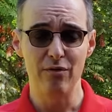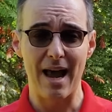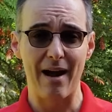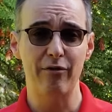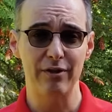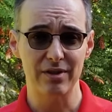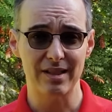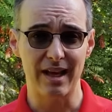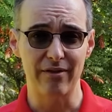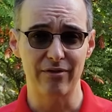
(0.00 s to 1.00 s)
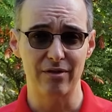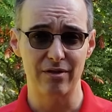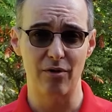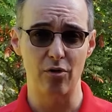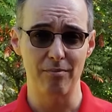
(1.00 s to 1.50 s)
now feel safe to
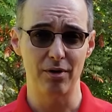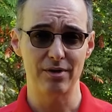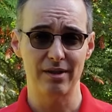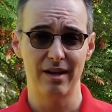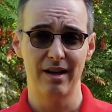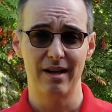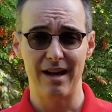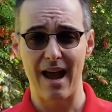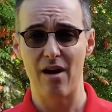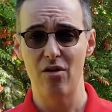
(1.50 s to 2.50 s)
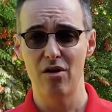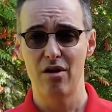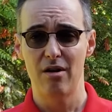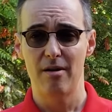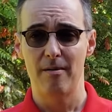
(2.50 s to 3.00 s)
vote in person. Now,
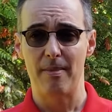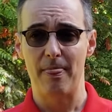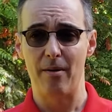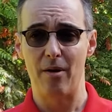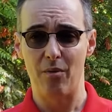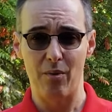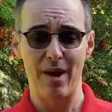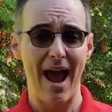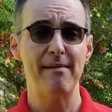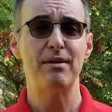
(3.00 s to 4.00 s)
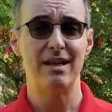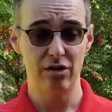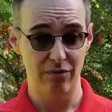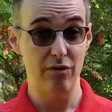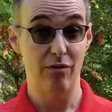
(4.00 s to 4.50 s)
what would happen is
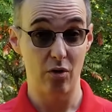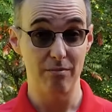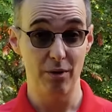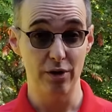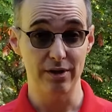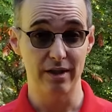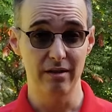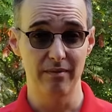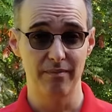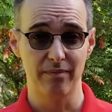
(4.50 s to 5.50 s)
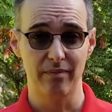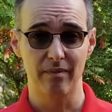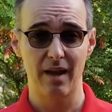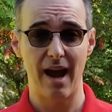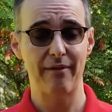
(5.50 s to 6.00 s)
if you vote in person,
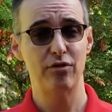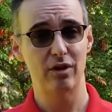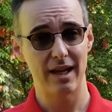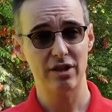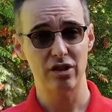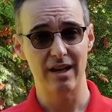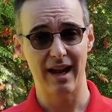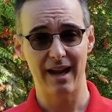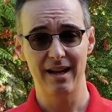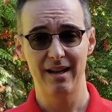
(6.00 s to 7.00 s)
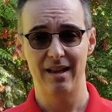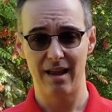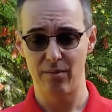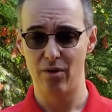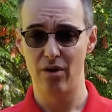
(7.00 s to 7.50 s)
after Election Day,
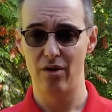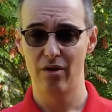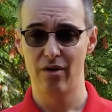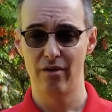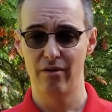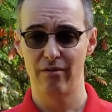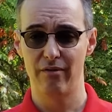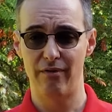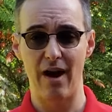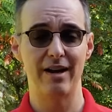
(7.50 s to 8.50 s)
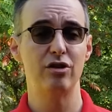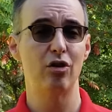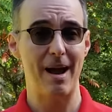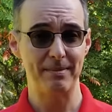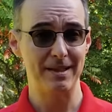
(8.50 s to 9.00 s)
they will find your
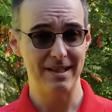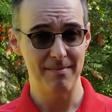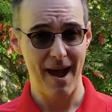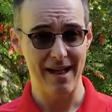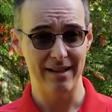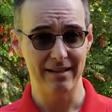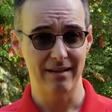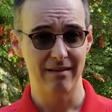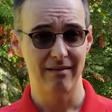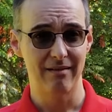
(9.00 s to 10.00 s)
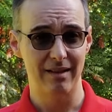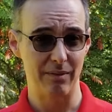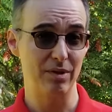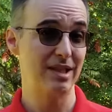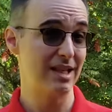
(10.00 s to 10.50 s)
absentee ballot, they
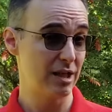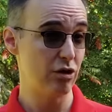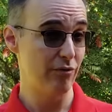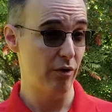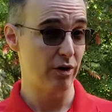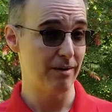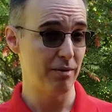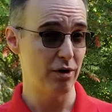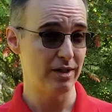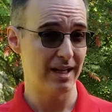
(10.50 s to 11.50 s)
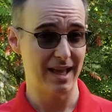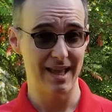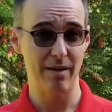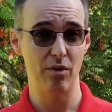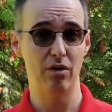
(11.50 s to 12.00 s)
will see that you voted in person, and
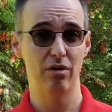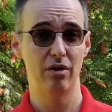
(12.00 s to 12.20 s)
they will